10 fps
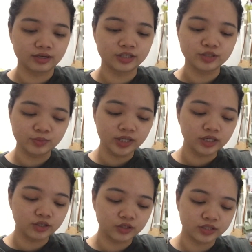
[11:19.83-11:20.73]
It's
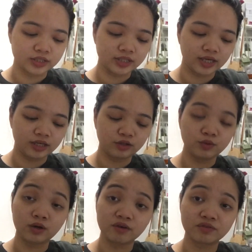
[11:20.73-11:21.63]
weird because they
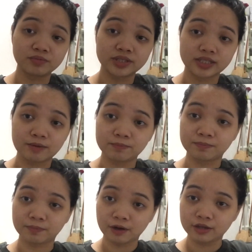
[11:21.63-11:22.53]
do come from the
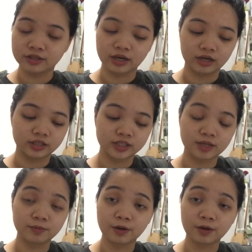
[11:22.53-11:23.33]
same